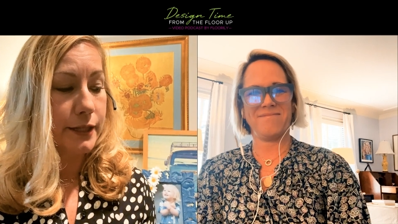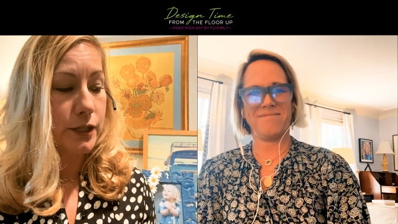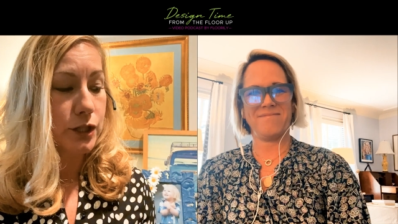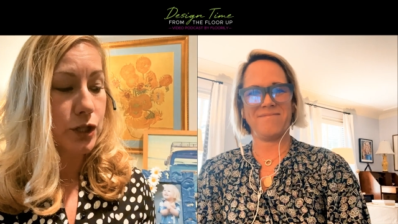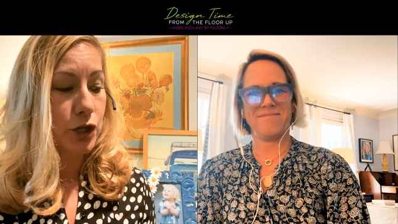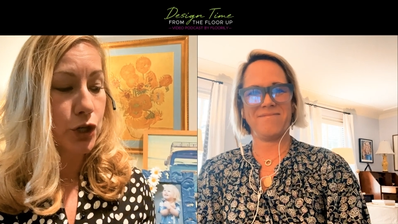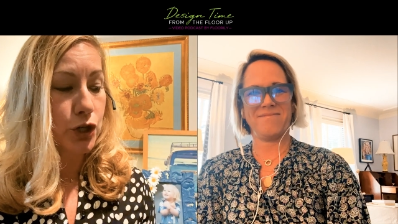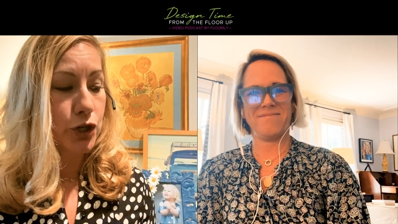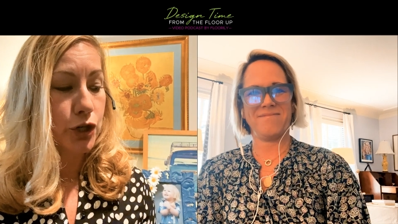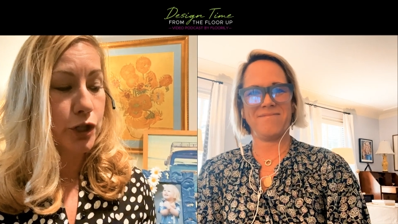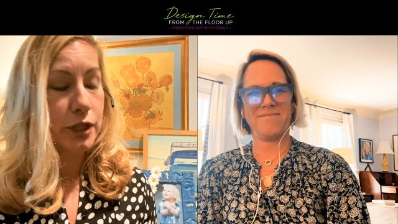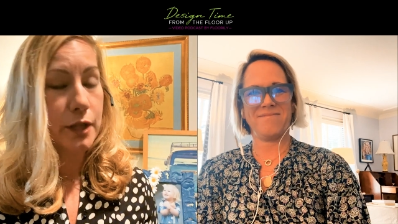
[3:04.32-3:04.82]

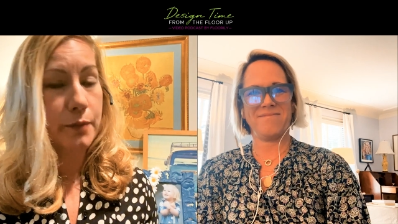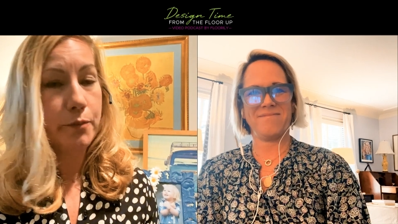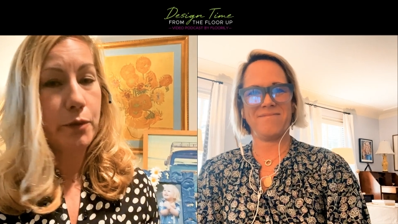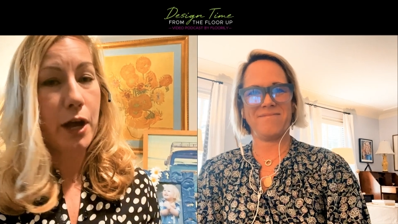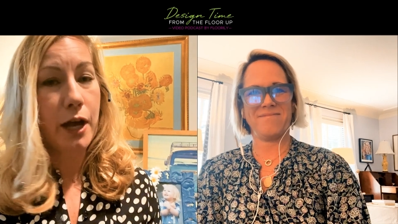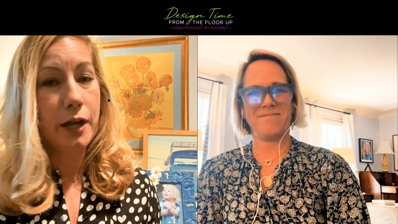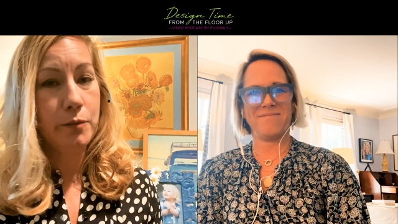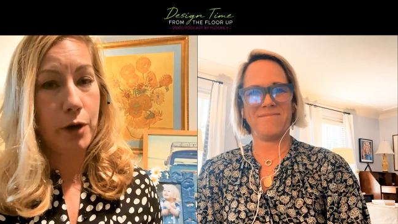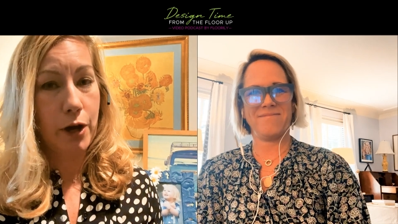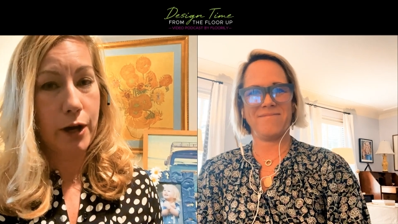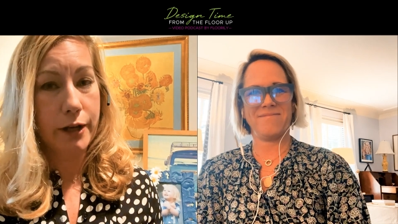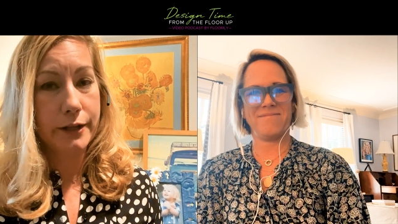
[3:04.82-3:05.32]
Speaker 1: listeners the
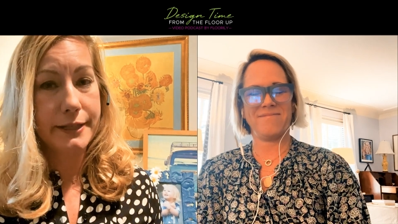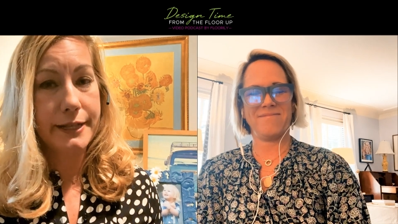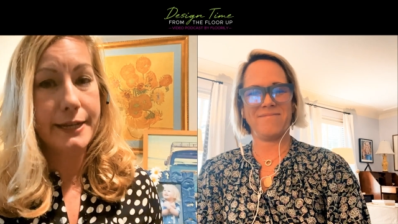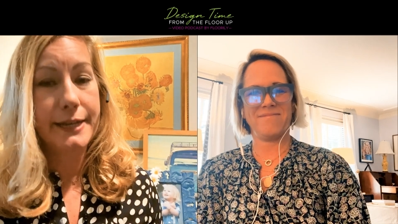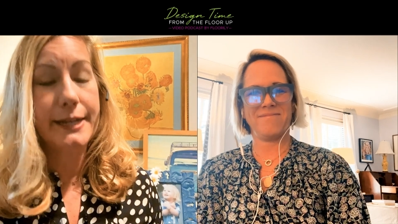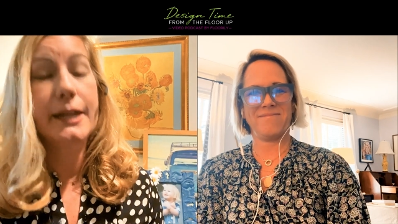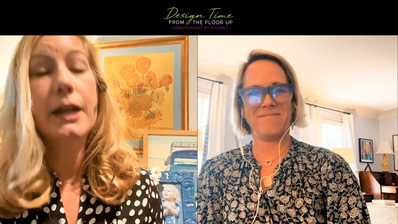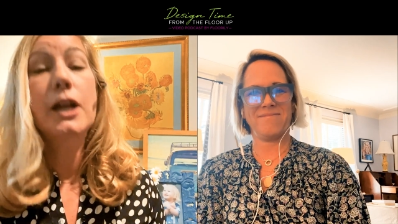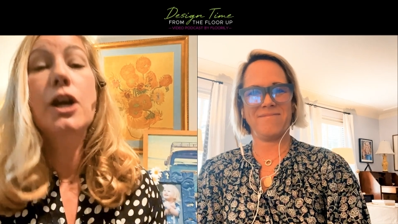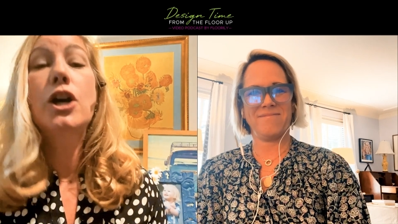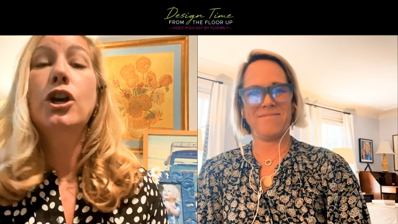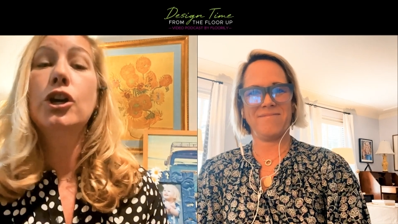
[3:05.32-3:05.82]
Pod
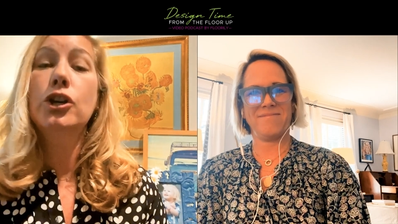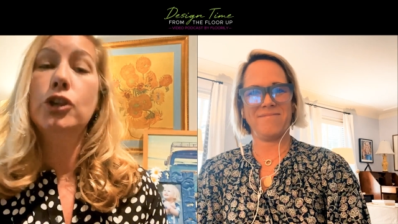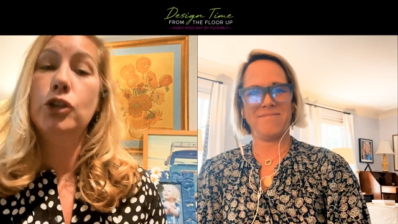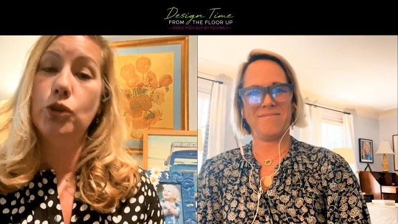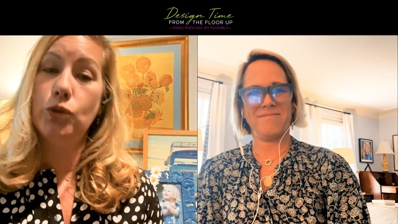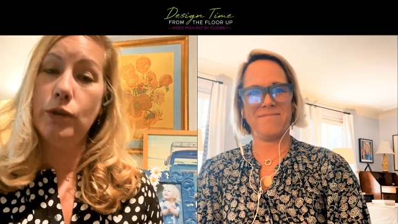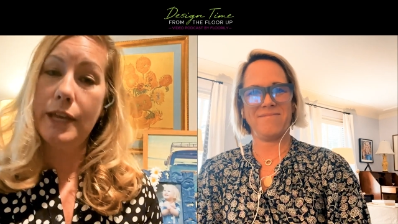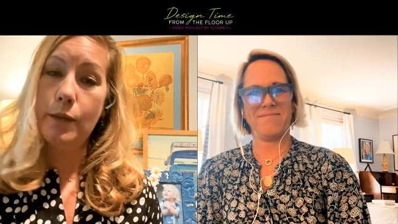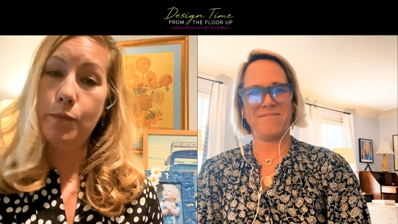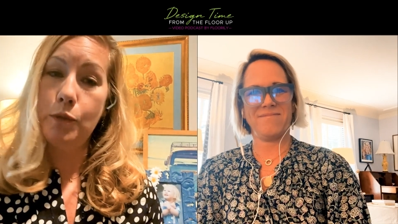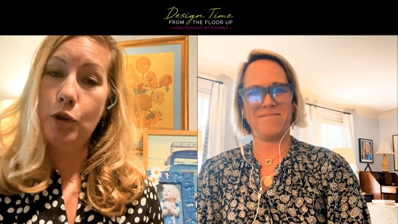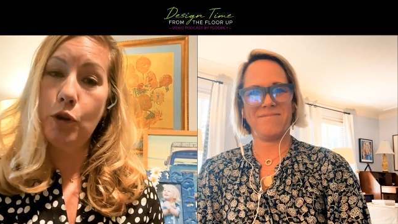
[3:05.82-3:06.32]
Posse.
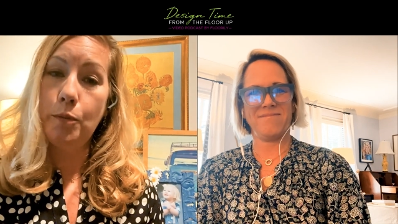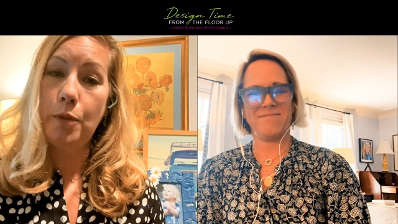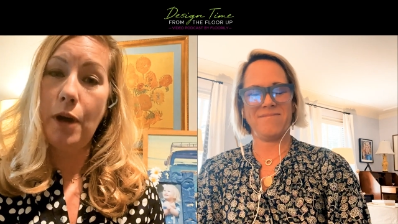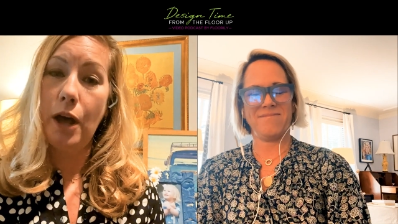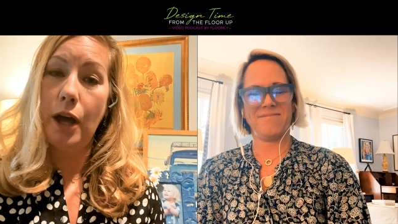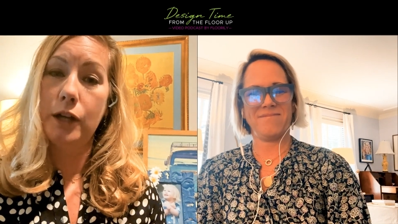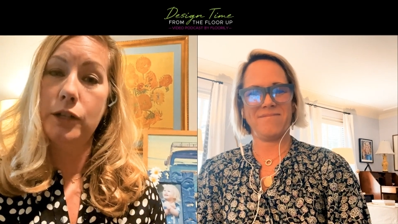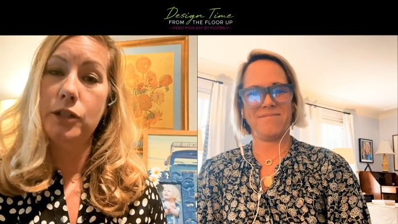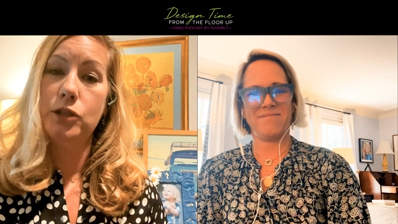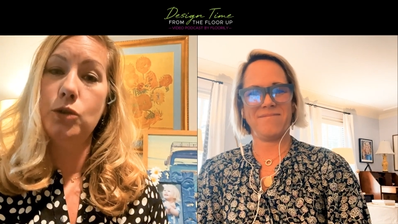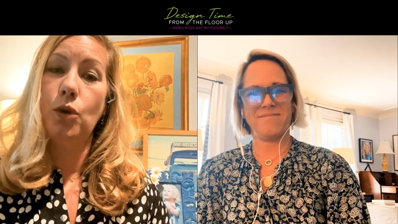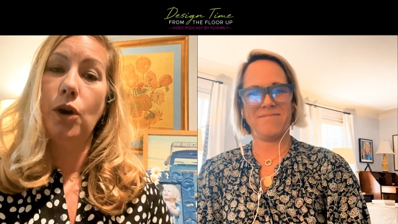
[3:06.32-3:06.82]
You keep your
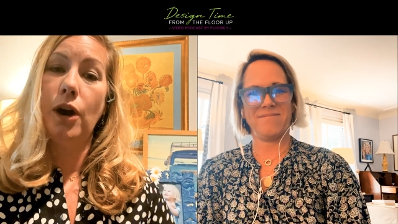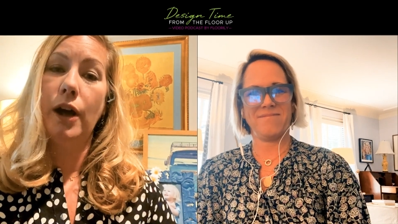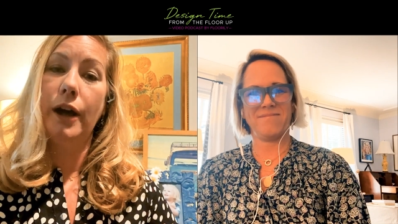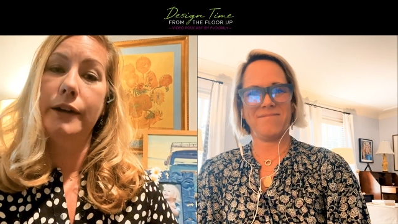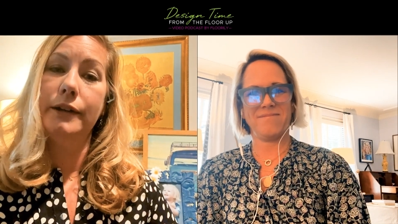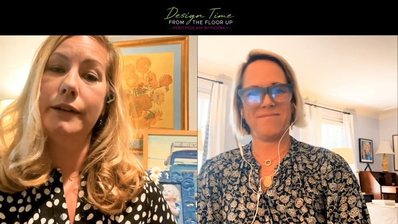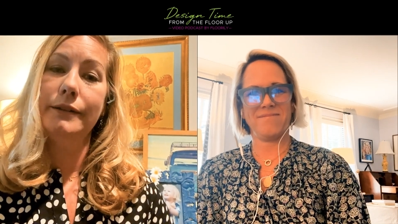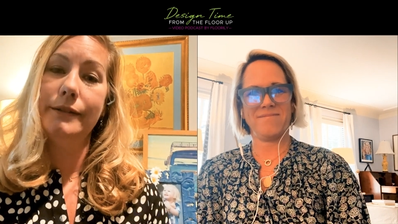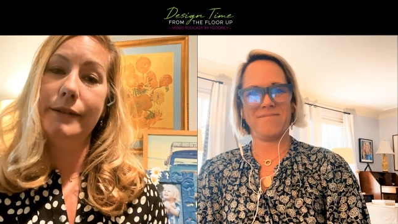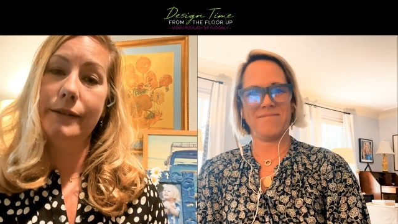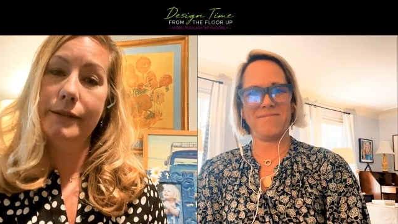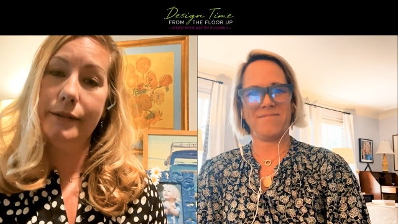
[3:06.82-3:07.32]
Pod
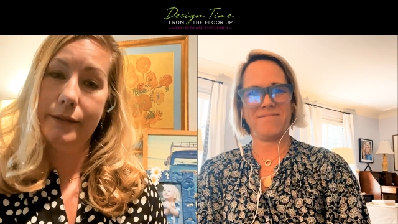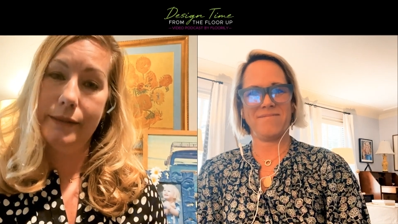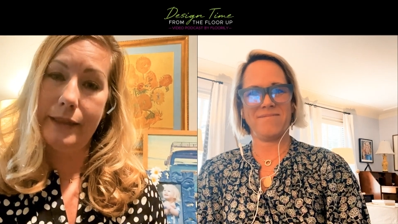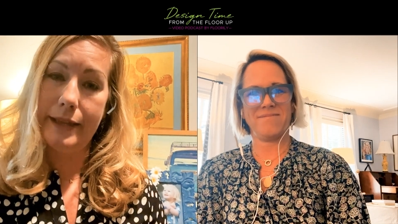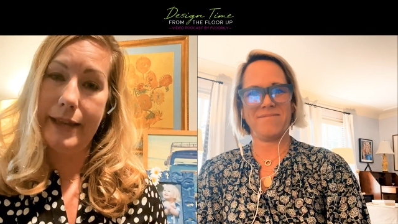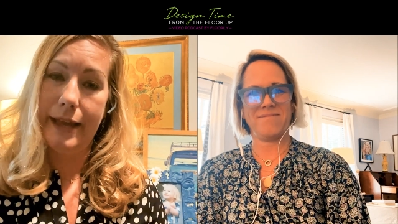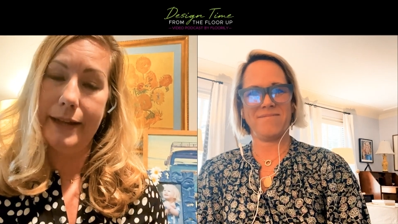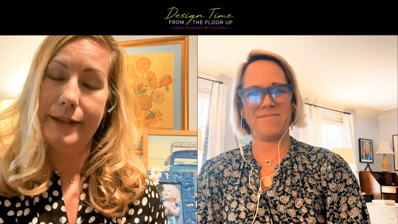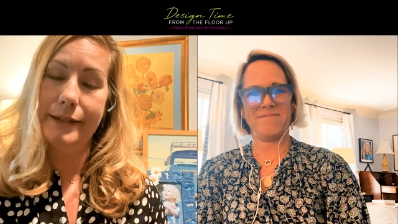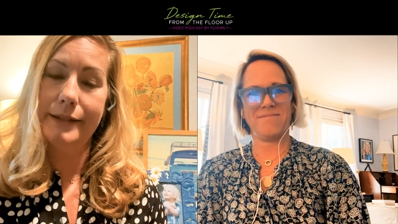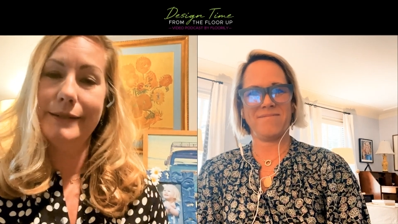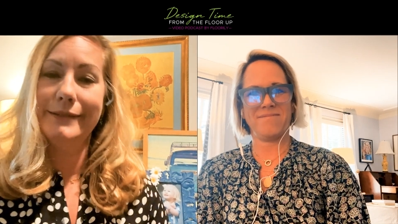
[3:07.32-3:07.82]
Squad.
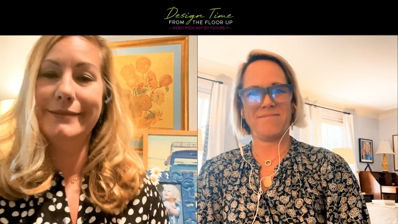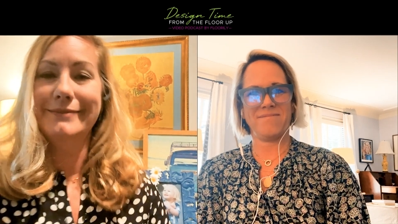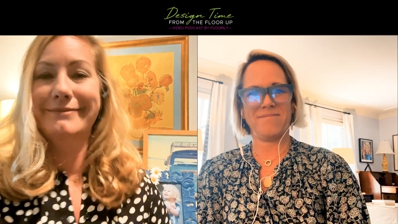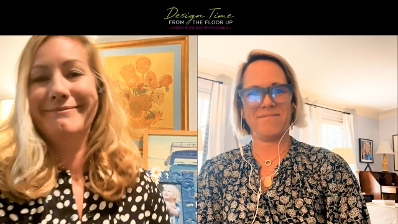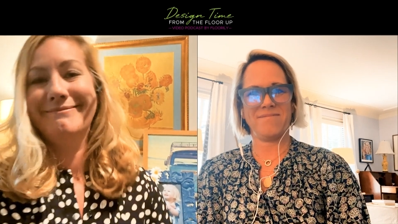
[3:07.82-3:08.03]
The end.